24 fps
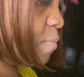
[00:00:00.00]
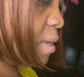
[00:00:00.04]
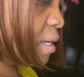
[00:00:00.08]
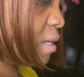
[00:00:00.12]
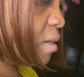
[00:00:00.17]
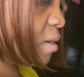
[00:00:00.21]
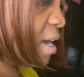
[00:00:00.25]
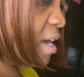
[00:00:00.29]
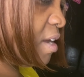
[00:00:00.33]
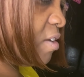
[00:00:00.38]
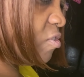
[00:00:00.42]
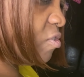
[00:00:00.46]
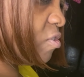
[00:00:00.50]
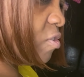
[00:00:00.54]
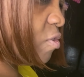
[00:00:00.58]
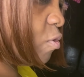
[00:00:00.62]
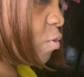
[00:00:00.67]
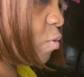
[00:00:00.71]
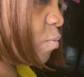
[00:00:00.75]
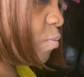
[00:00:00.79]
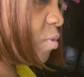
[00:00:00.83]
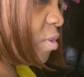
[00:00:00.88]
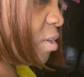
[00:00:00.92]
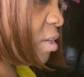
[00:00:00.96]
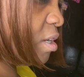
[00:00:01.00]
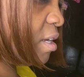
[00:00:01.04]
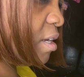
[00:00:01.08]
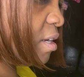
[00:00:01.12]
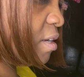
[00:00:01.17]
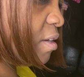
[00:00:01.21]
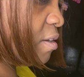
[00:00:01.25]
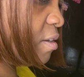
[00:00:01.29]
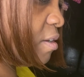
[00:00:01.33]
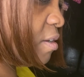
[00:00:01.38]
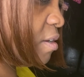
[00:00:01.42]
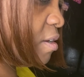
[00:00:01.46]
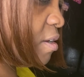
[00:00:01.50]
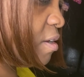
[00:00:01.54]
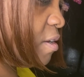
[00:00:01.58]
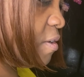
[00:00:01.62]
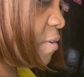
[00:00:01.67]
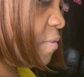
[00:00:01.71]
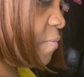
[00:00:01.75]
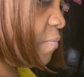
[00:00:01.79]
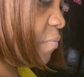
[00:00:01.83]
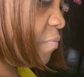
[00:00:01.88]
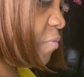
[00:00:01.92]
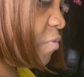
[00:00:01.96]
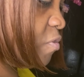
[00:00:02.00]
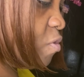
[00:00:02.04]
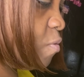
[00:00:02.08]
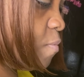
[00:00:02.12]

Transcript: little ice cubes in there so